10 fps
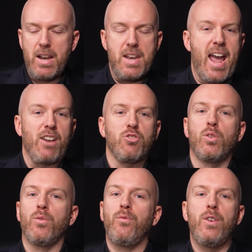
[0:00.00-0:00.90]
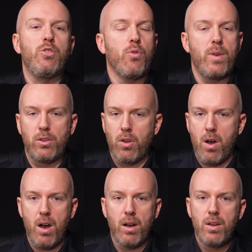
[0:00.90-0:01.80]
national fishery
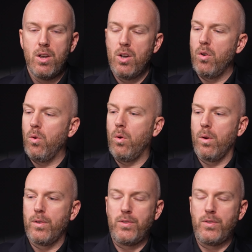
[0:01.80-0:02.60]
law, or